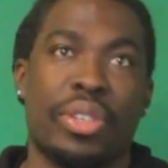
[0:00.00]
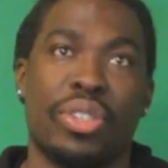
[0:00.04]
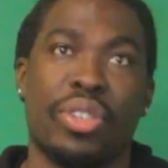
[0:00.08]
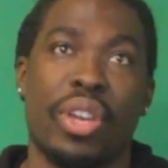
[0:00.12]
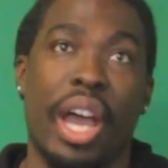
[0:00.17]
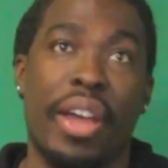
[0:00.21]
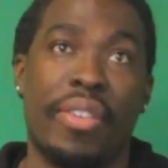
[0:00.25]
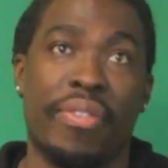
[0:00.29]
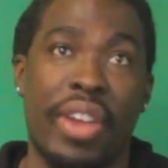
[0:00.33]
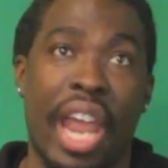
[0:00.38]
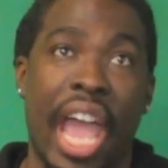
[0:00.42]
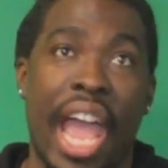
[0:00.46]
So
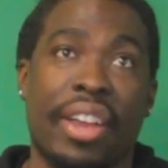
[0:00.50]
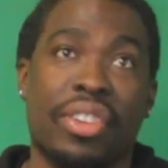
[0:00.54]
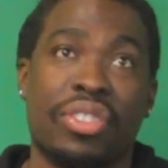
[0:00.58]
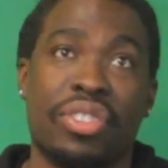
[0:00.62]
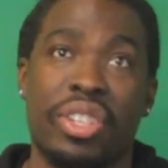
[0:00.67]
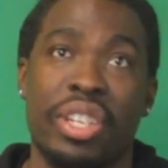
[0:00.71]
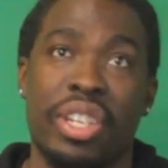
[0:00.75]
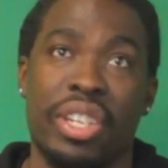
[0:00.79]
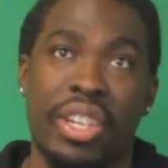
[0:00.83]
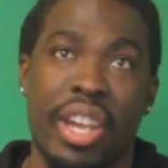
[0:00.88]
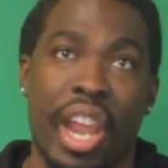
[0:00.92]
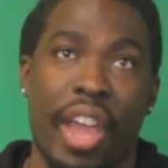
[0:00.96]
I
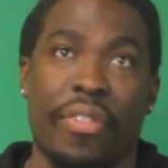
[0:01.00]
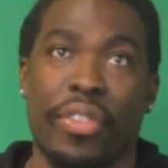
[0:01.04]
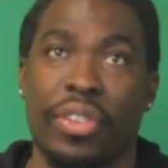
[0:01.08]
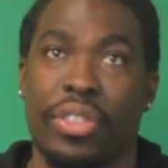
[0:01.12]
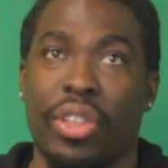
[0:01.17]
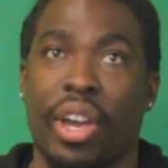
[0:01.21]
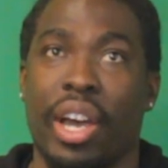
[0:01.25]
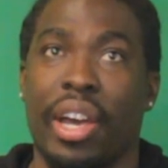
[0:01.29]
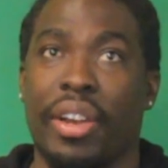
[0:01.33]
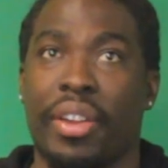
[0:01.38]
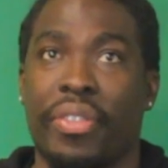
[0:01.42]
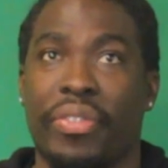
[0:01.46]
actually never
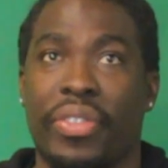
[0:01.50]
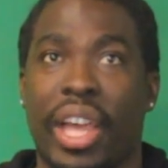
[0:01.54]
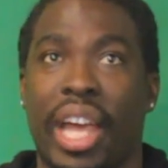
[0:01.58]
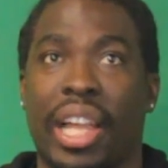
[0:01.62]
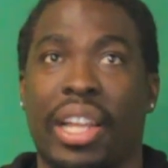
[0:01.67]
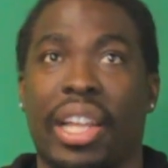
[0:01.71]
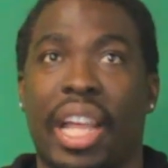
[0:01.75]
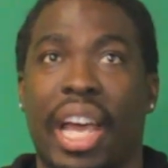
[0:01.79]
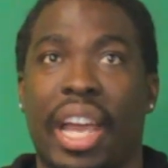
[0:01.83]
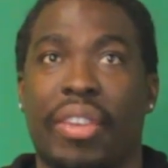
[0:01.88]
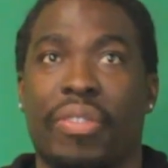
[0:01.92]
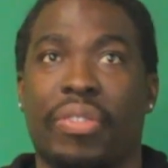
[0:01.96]
thought of
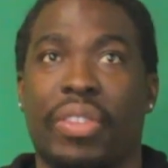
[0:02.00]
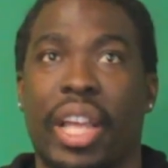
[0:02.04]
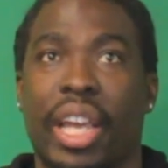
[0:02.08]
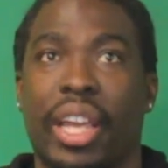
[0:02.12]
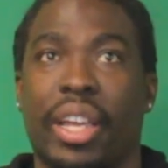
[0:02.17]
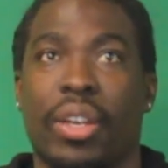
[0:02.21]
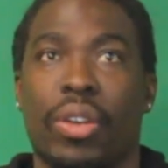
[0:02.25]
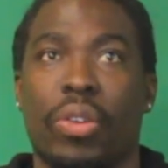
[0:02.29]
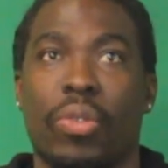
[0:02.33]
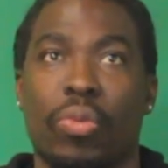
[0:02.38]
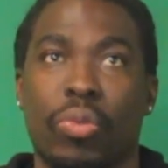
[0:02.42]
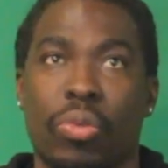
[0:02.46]
that life.
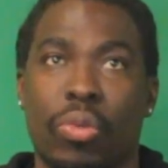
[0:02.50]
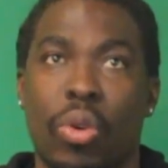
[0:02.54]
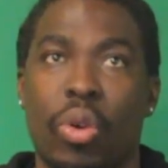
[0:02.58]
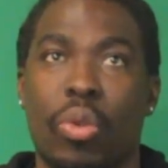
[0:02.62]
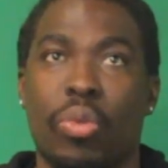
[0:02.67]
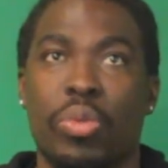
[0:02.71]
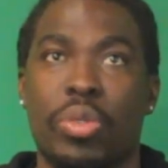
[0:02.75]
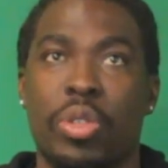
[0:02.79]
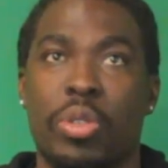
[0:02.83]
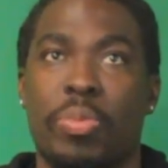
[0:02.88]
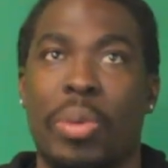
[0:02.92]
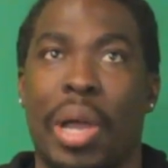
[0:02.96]
Like,
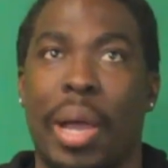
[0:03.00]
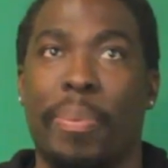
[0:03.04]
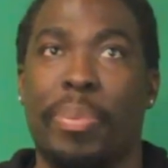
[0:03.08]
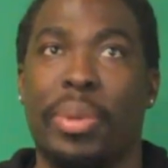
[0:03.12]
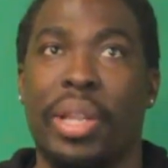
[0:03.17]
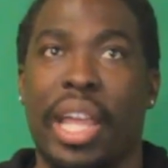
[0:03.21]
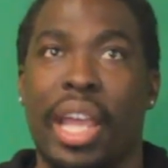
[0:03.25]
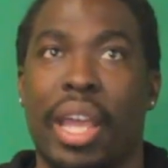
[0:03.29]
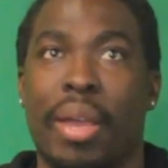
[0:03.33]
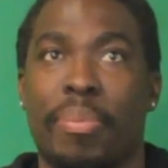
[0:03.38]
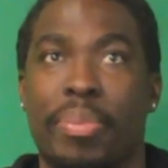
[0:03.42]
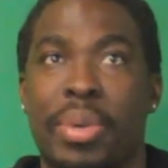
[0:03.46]
what was my
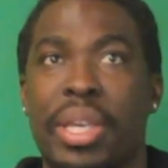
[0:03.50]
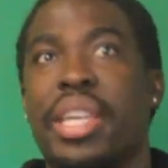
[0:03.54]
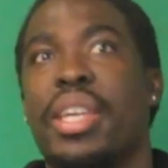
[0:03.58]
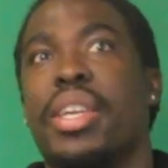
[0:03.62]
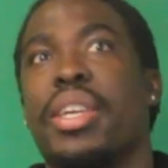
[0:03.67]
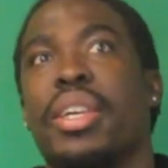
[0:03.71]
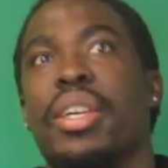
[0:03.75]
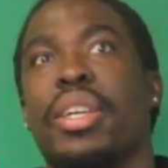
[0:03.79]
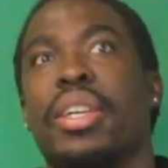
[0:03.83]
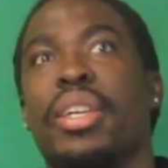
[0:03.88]
plan B?